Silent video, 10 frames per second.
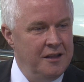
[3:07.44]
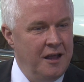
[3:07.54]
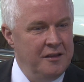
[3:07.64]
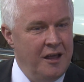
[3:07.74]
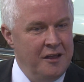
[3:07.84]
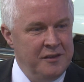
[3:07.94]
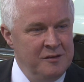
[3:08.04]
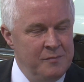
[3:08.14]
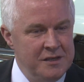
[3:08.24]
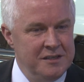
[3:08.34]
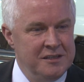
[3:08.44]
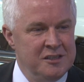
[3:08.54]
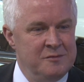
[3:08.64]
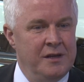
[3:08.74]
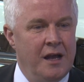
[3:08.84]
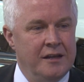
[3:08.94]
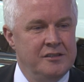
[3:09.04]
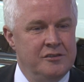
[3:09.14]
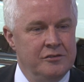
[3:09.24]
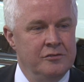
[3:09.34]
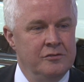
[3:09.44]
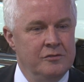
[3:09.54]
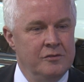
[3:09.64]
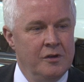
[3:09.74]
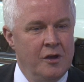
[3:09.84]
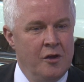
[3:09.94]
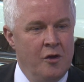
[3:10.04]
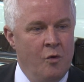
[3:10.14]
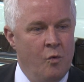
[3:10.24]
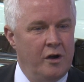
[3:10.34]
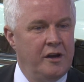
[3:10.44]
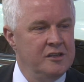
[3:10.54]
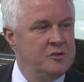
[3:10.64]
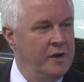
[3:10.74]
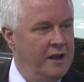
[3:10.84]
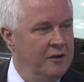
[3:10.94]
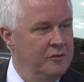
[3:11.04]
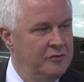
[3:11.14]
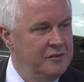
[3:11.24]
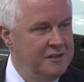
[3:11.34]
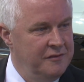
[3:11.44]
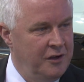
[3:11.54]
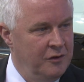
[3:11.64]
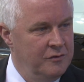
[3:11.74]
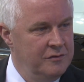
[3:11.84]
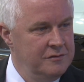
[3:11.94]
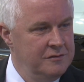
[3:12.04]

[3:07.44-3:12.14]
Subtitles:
and I think business has been asked to work its way out through the difficult